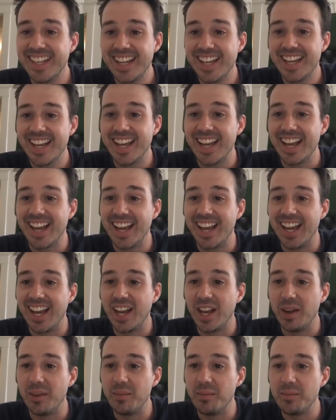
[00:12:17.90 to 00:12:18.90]
When
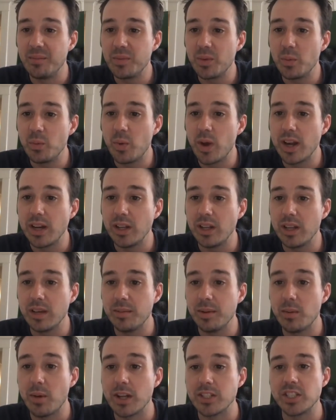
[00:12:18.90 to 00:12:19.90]
are you going to be
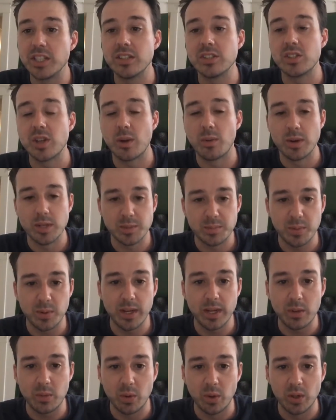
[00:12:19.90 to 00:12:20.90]
watching the Star Wars
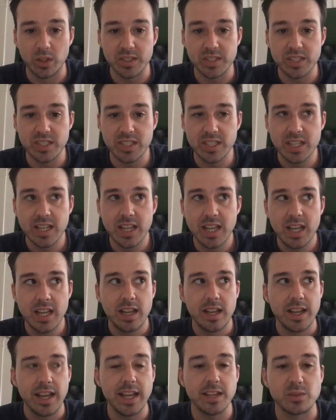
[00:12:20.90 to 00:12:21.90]
prequels?
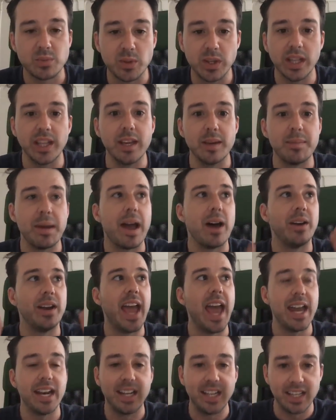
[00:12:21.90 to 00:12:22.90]
It's really about
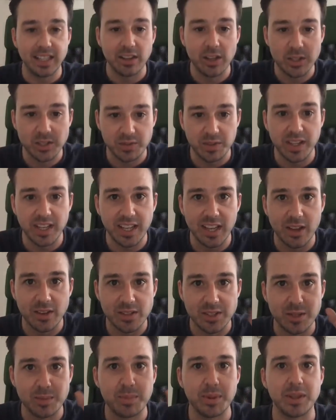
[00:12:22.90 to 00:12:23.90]
editing those videos
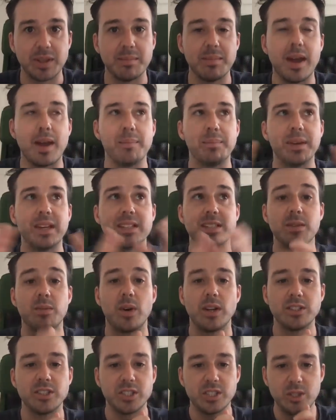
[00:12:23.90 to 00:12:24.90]
to put them up, because I've
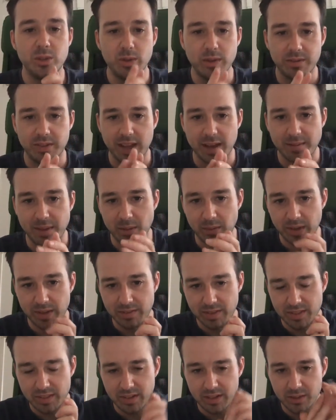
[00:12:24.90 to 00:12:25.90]
watched 2 of them, and we have a
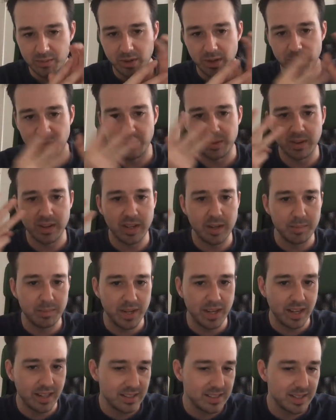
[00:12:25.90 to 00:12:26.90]
3rd one where we're going to
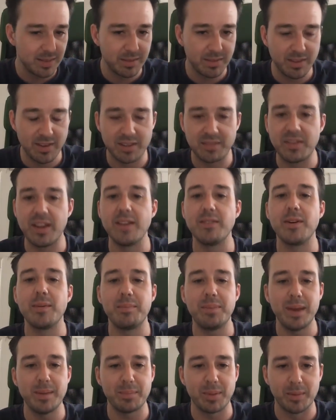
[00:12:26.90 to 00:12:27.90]
bring some of our favorite
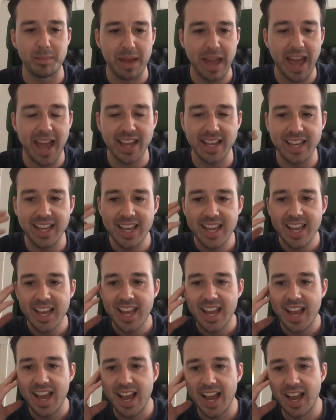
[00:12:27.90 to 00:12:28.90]
people back
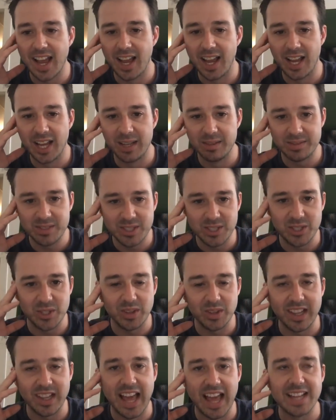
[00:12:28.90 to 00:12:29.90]
to do the
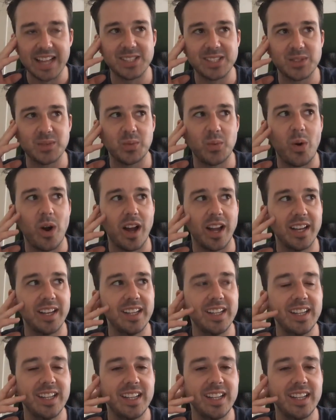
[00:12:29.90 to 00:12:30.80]
last one.